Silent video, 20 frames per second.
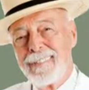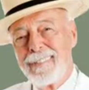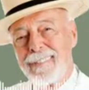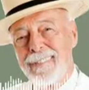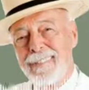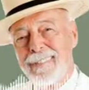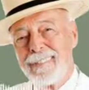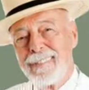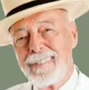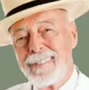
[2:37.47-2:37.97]

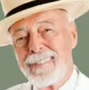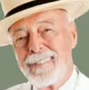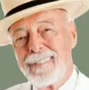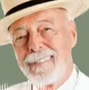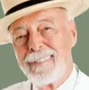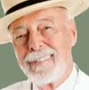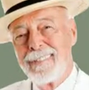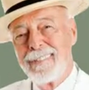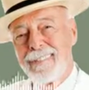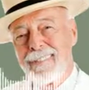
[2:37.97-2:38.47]
Now,
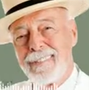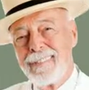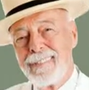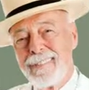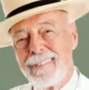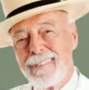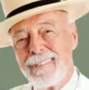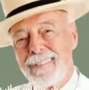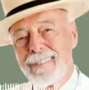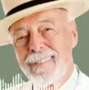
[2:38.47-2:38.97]
these
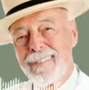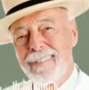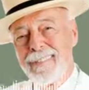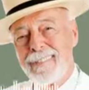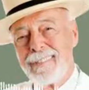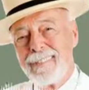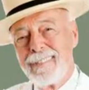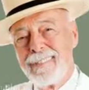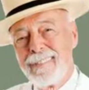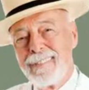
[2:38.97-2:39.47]
coaches are
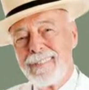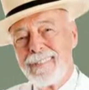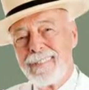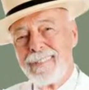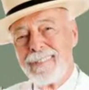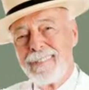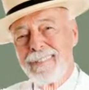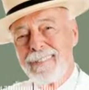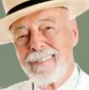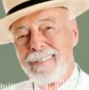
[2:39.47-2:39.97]
at
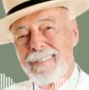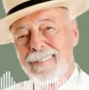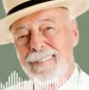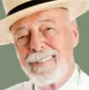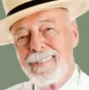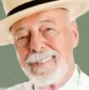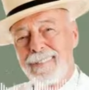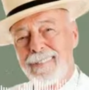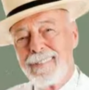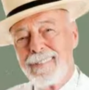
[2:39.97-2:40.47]
age where they
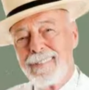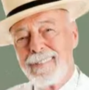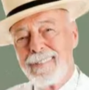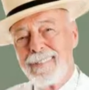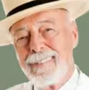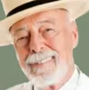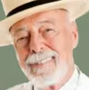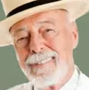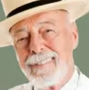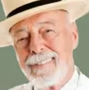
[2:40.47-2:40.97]
have young
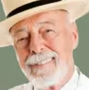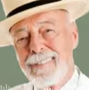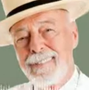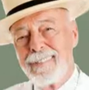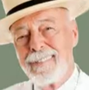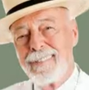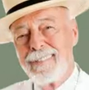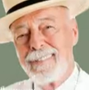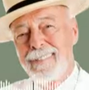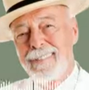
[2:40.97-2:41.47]

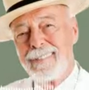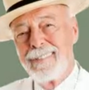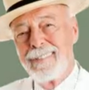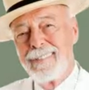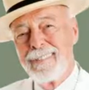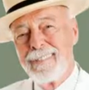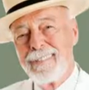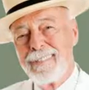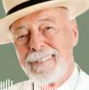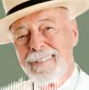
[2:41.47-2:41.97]

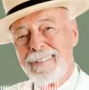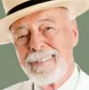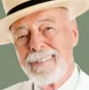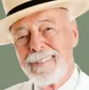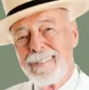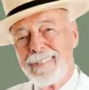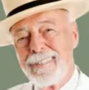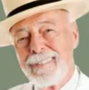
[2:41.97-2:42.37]
children, young